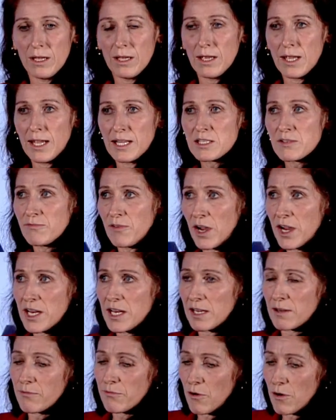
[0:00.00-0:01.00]
It's
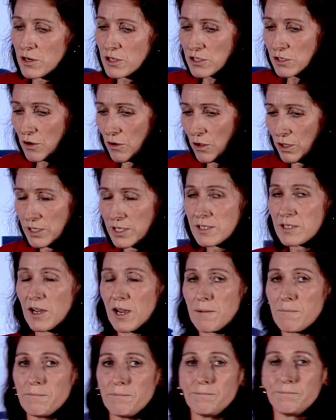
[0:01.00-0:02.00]
widening for us all the time.